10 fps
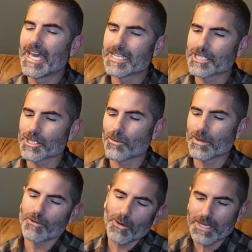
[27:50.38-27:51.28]
And so
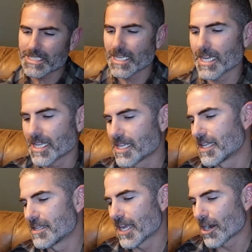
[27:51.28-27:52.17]
we've always said,
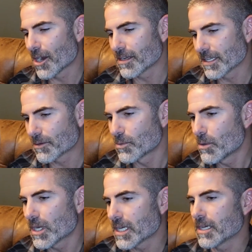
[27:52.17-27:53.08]
Aaron, like, we
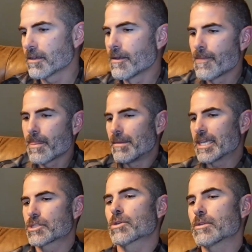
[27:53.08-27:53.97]
want to
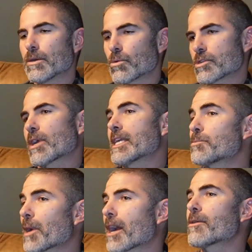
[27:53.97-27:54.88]
make sure that we're
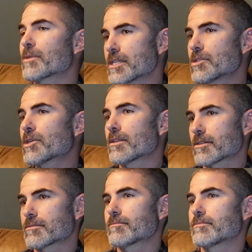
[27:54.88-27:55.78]
transparent with each
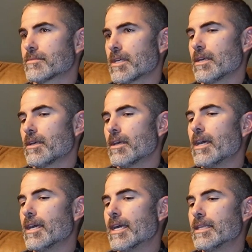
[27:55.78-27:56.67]
other
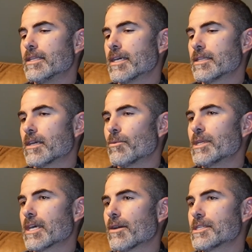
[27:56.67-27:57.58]
and that
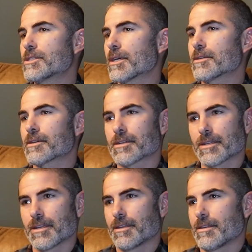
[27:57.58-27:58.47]
we tell each other
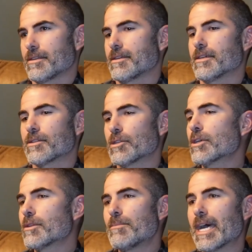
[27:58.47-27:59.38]
the
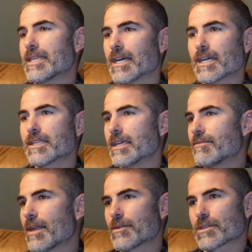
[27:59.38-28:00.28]
good, bad, and the ugly
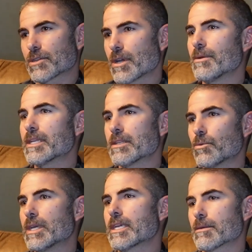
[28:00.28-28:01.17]
things are going in the
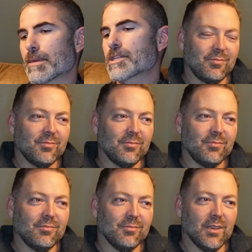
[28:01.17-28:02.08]
week, and make sure
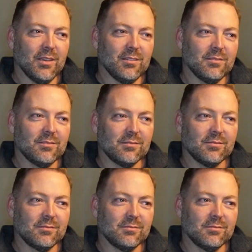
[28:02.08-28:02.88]
it's all on the